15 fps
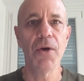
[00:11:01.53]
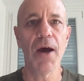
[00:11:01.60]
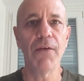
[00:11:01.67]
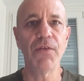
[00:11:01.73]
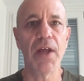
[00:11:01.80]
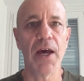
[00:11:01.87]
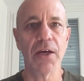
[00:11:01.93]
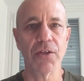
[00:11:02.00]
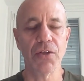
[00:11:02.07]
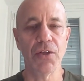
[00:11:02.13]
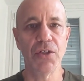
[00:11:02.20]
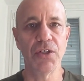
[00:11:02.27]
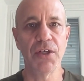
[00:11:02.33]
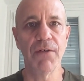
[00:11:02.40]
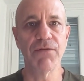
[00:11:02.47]
You have to actually
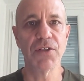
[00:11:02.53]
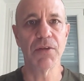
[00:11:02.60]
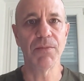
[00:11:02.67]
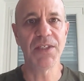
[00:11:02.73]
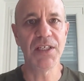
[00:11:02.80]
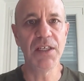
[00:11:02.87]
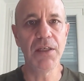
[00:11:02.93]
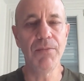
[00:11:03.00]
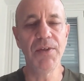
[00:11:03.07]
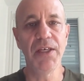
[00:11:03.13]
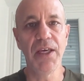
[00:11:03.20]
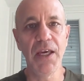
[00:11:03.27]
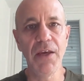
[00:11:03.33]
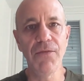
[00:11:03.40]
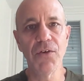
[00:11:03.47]
shift some key
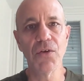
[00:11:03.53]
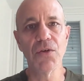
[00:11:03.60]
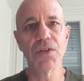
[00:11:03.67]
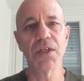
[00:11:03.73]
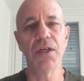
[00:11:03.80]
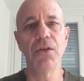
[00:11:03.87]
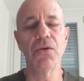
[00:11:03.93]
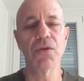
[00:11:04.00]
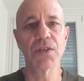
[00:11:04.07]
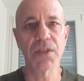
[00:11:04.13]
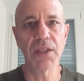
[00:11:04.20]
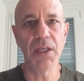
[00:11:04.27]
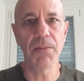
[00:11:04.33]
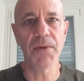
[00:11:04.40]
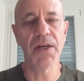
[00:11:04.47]
behaviors in your
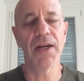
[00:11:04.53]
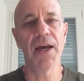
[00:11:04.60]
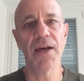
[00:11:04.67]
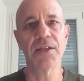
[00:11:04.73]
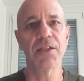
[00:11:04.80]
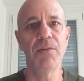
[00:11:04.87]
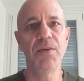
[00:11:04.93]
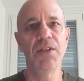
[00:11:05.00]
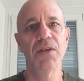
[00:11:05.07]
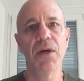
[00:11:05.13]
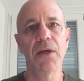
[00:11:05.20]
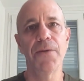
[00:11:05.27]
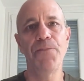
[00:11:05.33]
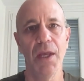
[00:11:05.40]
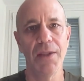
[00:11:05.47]
sleep, and it has to be
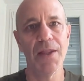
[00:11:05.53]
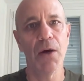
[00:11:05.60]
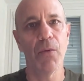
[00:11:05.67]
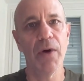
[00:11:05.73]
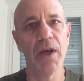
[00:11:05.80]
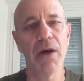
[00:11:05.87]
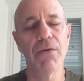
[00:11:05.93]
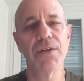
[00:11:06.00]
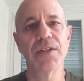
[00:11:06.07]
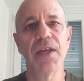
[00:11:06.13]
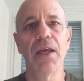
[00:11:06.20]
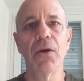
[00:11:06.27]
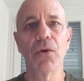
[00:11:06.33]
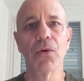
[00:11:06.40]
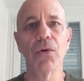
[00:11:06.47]
done in that way I was
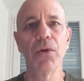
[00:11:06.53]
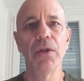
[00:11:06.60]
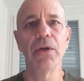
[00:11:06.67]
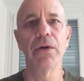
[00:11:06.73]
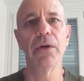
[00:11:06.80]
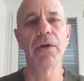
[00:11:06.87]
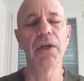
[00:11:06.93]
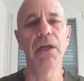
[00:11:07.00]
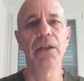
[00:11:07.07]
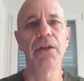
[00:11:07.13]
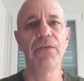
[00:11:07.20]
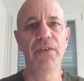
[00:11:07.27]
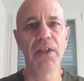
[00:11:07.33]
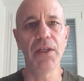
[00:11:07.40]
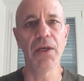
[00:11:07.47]
saying earlier in
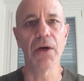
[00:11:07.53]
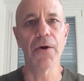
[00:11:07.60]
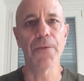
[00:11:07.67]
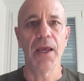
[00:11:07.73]
the video.